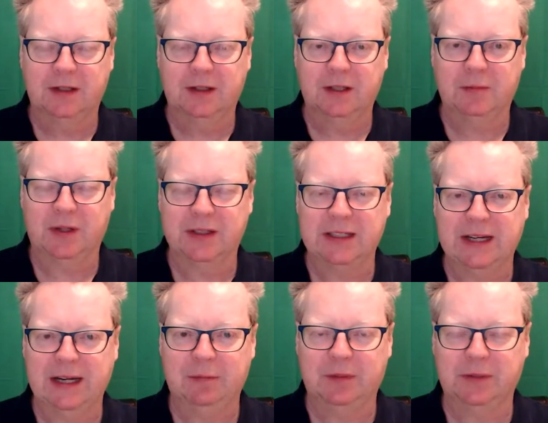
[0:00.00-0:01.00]
third-party
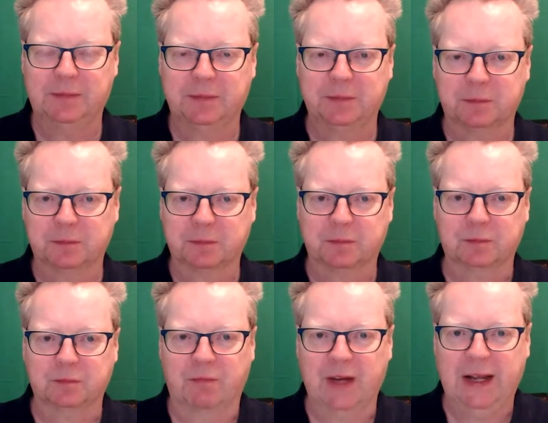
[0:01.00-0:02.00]
camera,
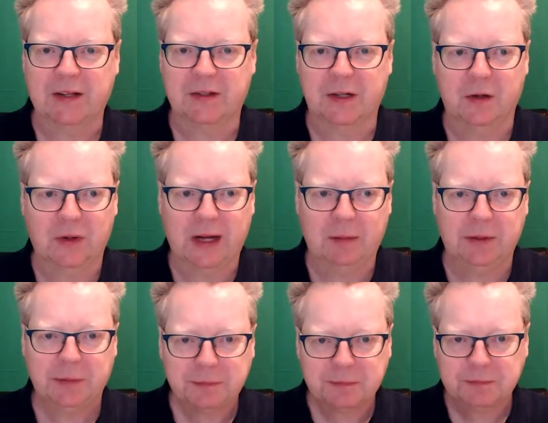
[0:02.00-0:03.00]
external camera